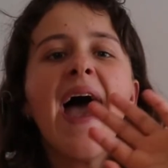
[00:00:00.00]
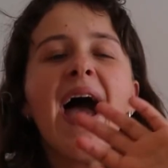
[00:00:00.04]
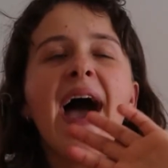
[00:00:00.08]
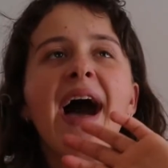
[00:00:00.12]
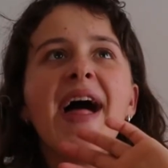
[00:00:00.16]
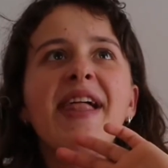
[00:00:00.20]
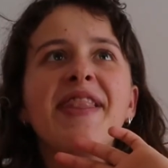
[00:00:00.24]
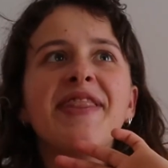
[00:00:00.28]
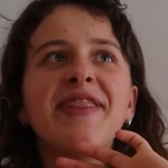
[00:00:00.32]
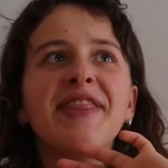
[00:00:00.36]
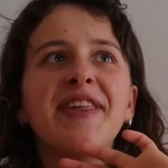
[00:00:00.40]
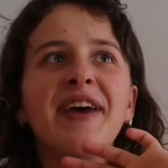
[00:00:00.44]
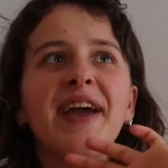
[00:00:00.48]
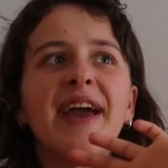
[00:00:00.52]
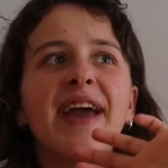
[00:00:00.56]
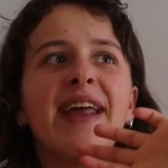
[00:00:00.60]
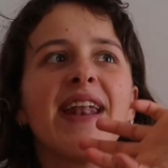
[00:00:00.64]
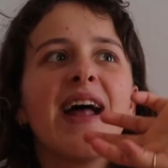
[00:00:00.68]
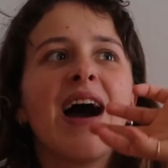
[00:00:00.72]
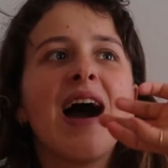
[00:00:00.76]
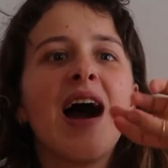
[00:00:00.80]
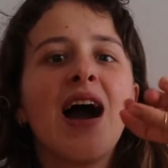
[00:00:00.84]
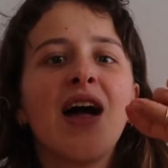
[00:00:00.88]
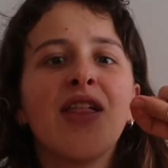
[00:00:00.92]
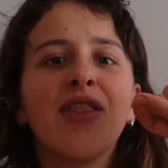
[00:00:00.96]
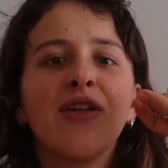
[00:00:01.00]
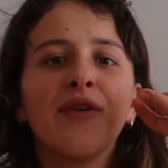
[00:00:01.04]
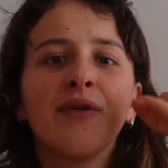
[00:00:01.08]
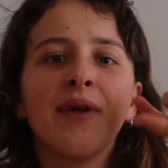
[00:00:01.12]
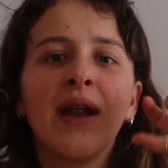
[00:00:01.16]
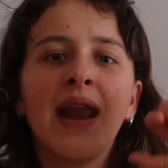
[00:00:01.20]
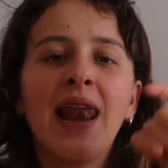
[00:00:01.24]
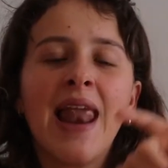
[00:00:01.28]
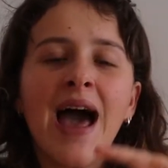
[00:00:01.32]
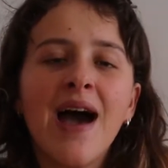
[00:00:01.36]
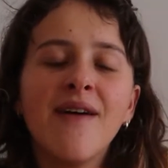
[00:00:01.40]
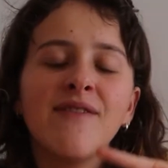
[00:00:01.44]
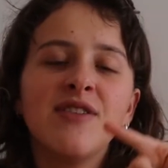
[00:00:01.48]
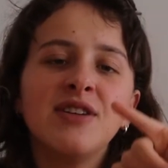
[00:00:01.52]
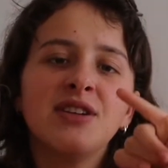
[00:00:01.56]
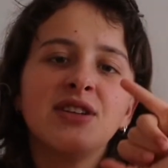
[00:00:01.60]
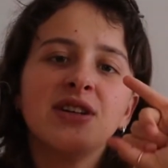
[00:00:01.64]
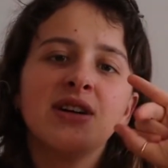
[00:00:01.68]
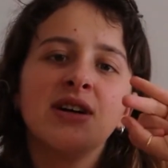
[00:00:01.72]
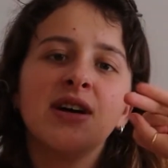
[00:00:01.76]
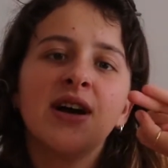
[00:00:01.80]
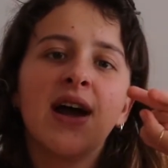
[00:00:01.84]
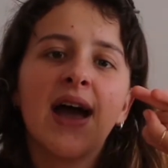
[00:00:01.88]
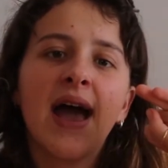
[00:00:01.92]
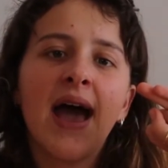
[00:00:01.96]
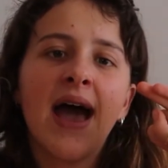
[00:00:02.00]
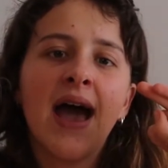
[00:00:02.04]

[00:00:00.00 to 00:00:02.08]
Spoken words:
and then I threw in lavender